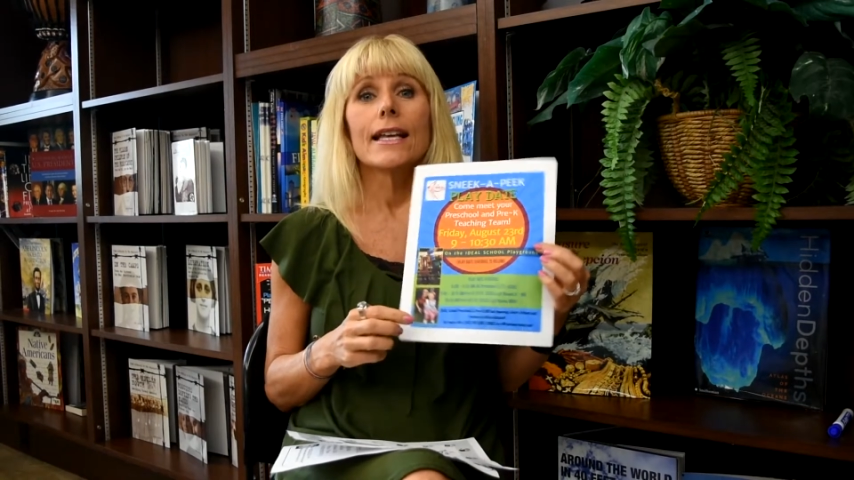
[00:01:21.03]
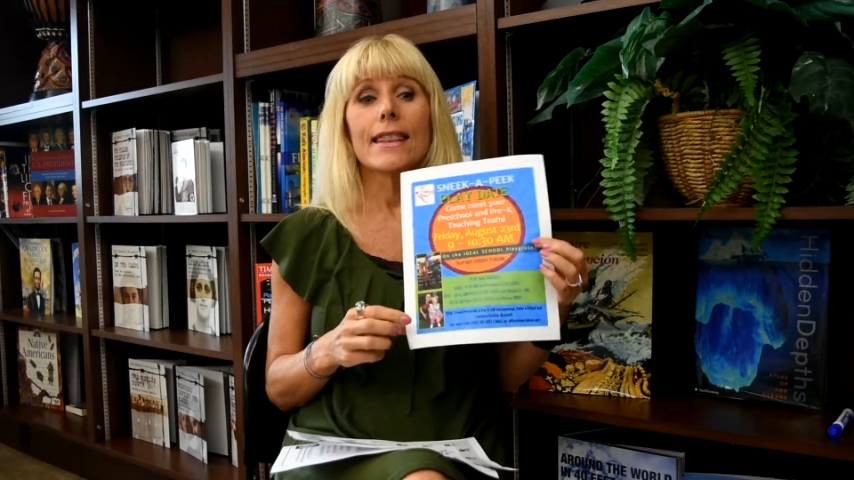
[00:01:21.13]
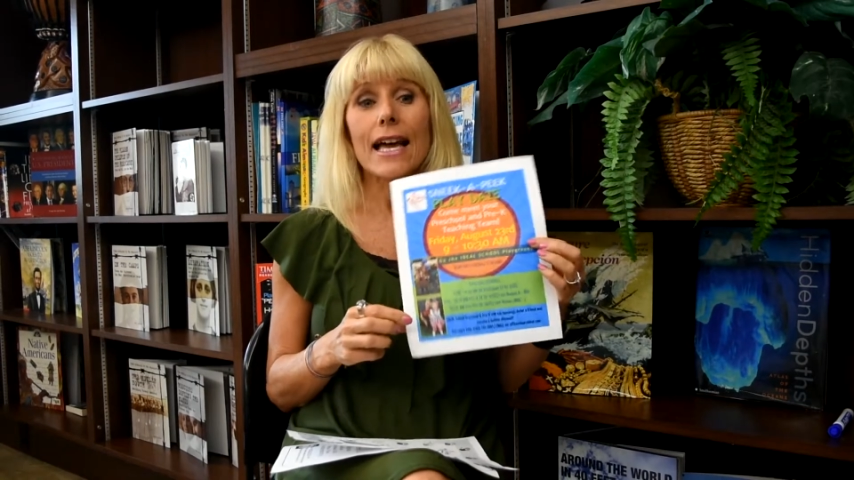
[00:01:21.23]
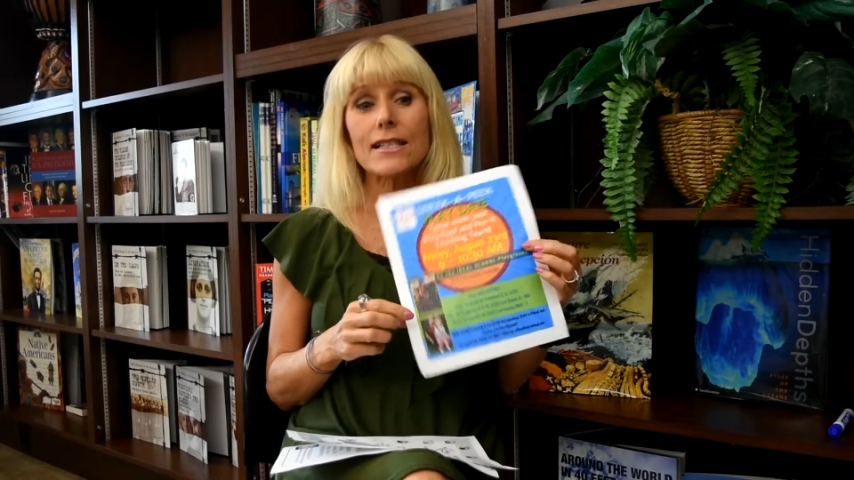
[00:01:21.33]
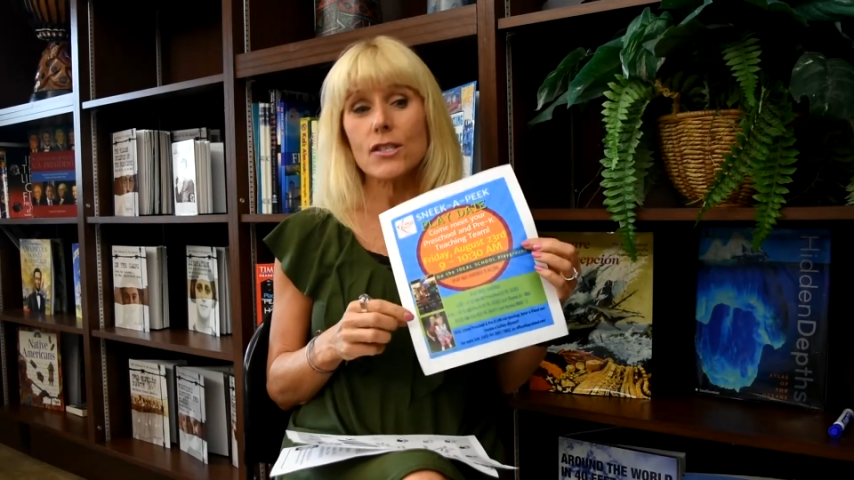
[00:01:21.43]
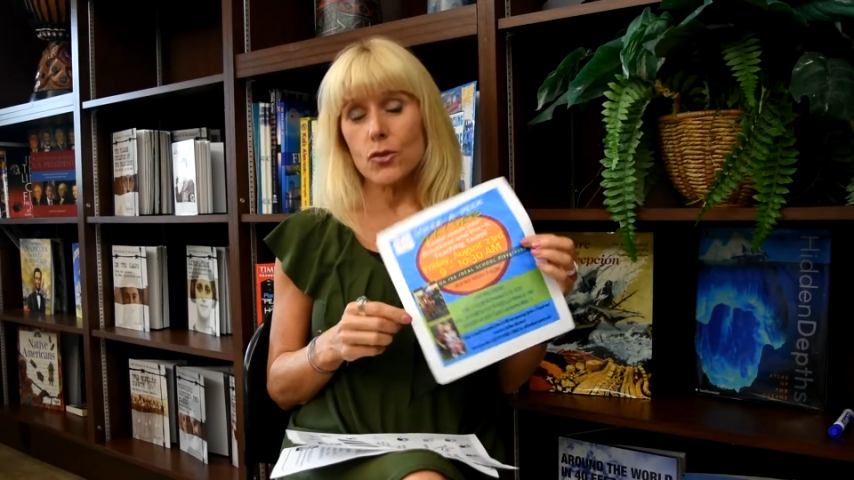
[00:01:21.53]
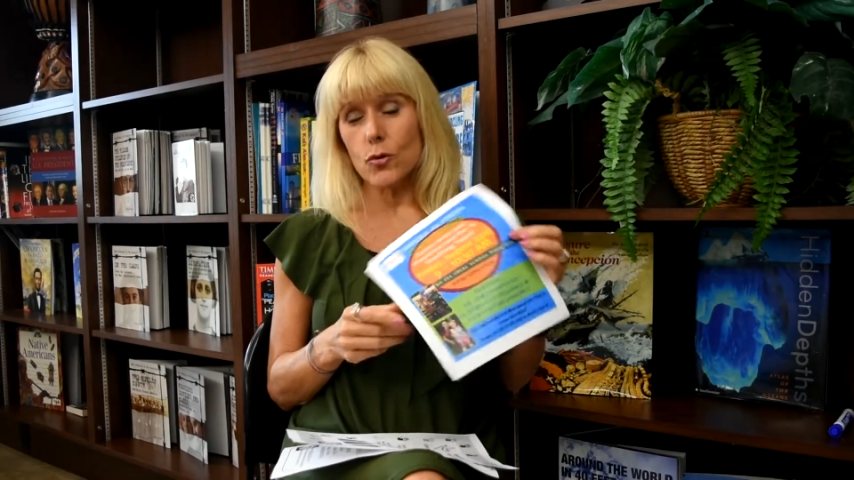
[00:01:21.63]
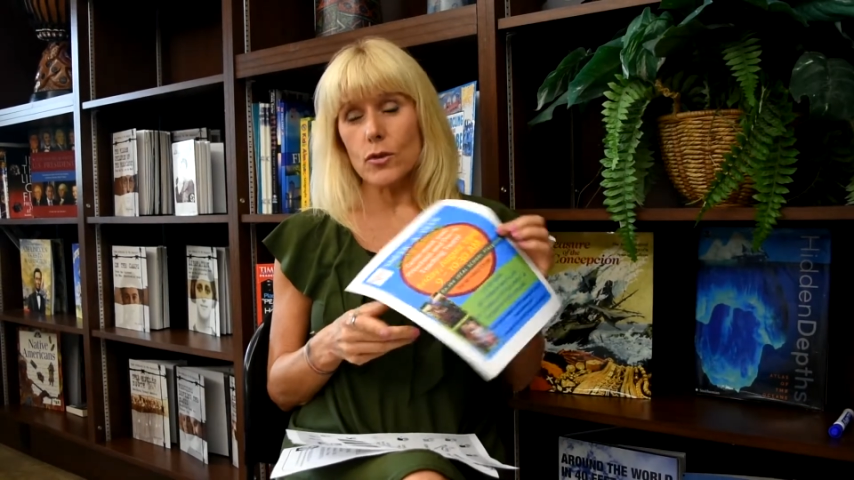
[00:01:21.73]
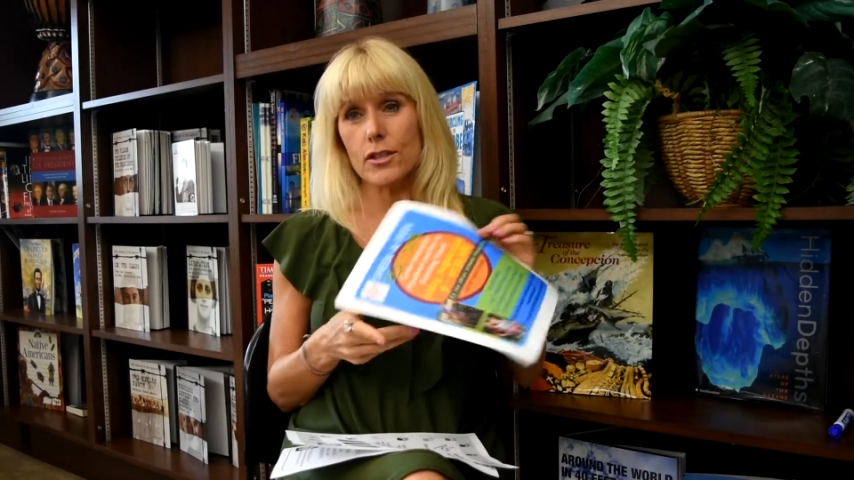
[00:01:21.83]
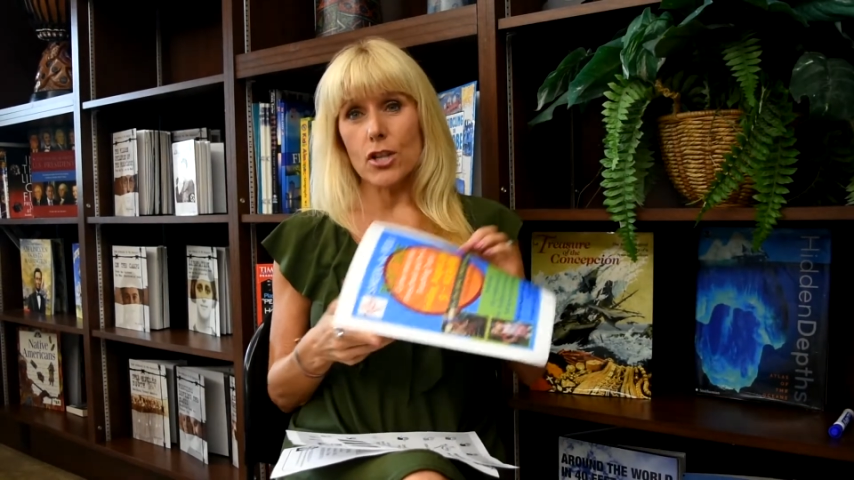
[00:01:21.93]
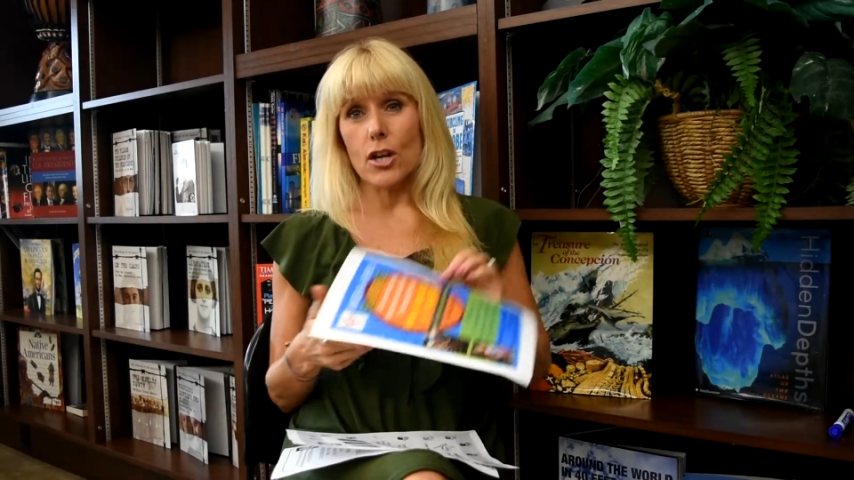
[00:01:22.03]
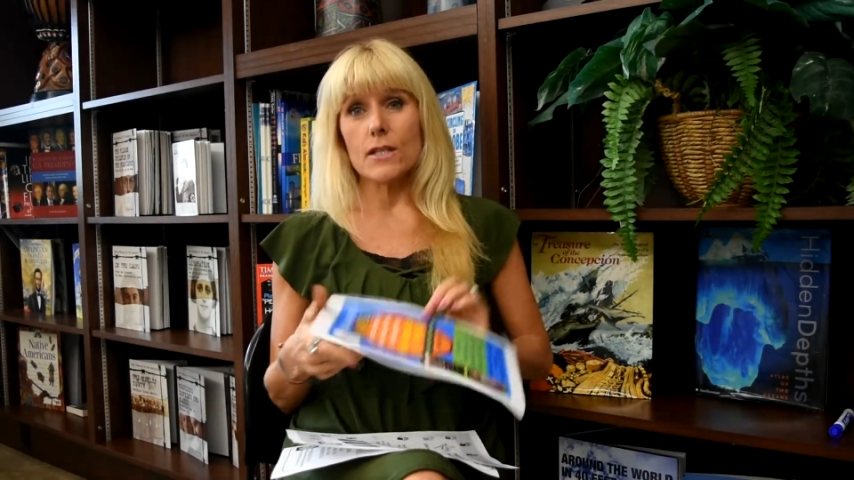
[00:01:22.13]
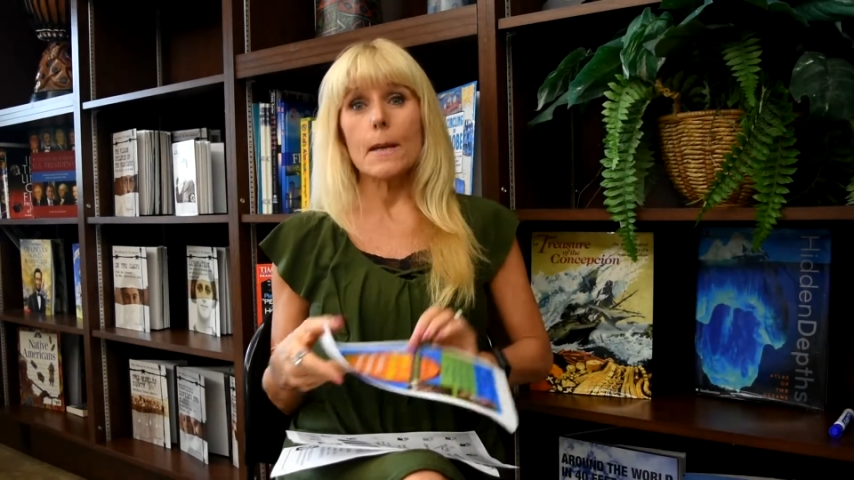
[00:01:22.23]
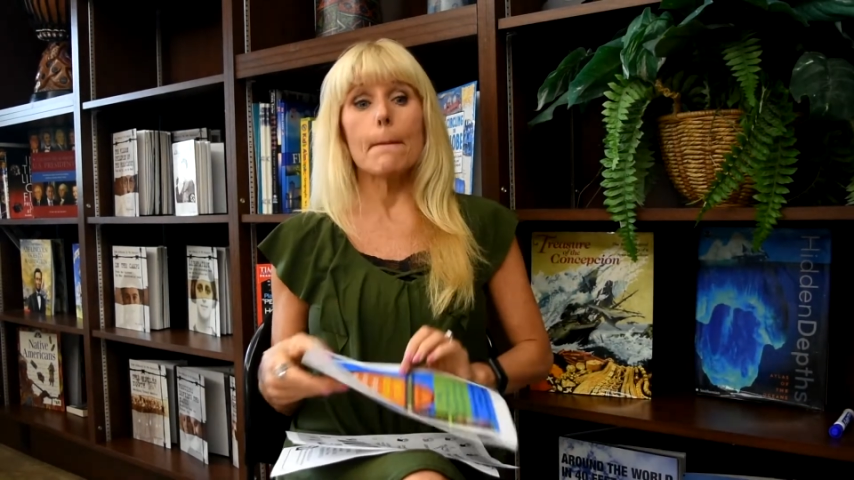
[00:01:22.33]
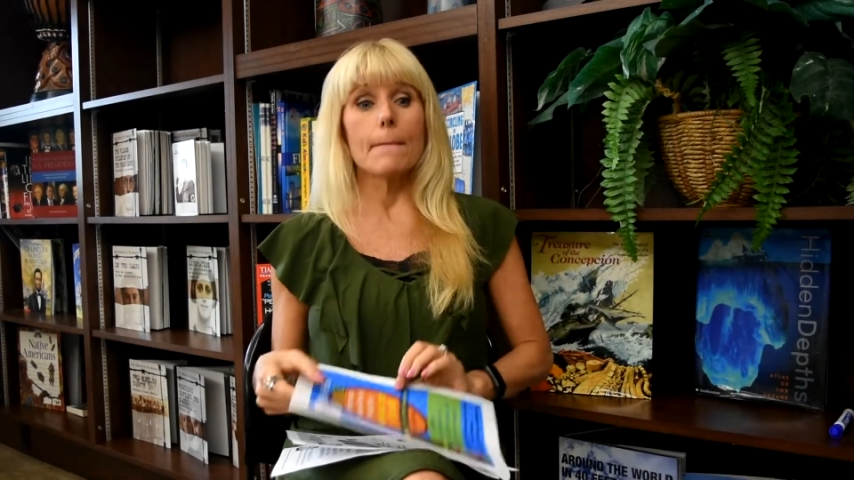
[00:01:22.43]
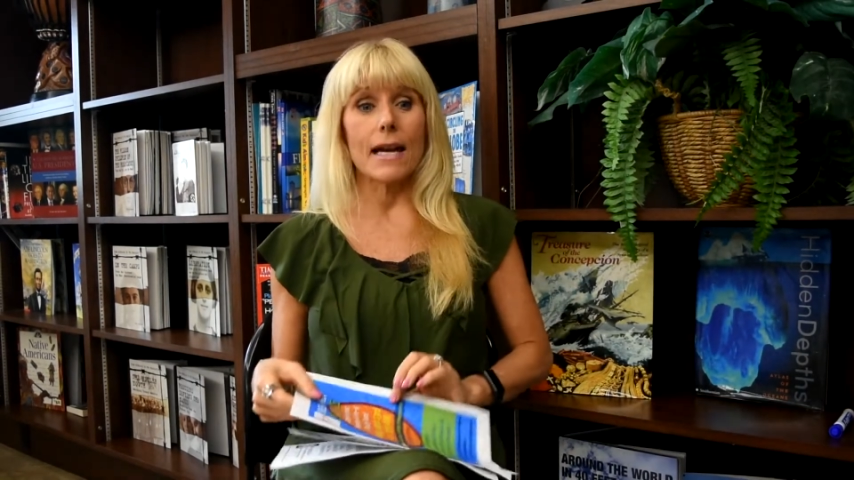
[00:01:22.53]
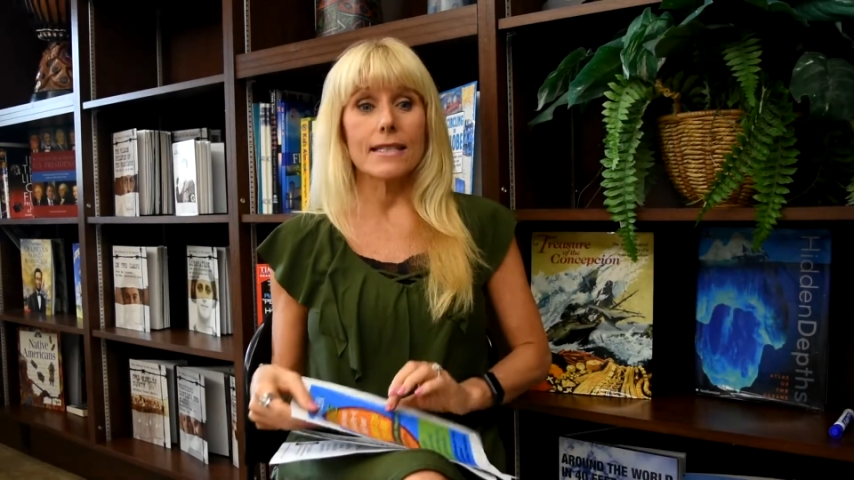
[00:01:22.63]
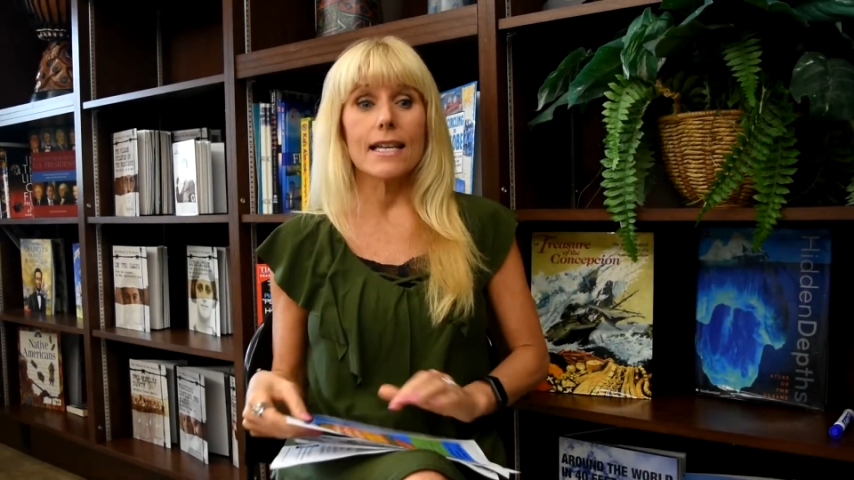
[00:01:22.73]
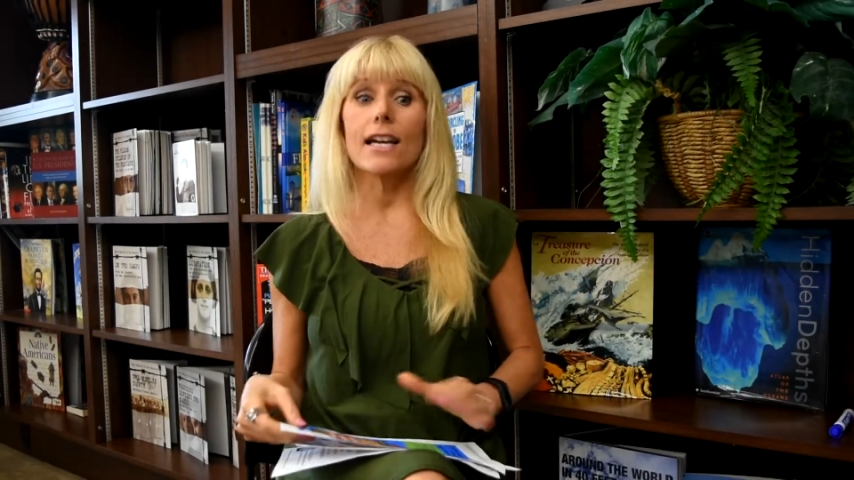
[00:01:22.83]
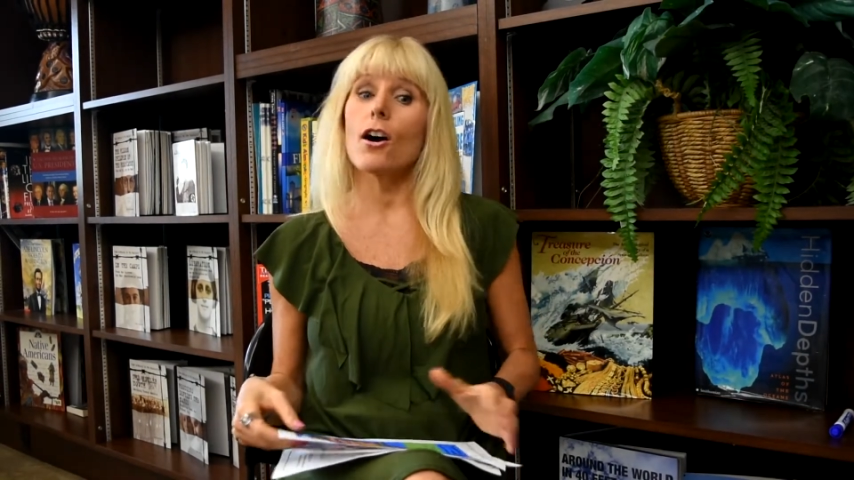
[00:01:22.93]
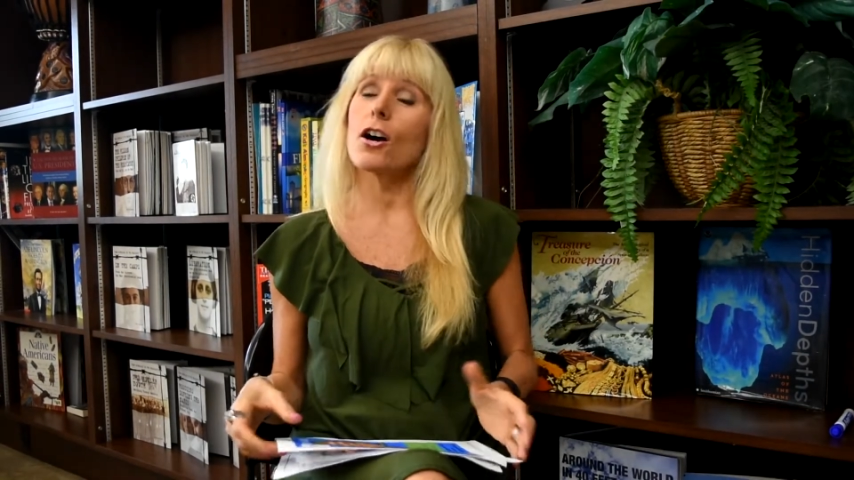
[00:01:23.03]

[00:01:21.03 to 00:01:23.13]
Then school starts Monday,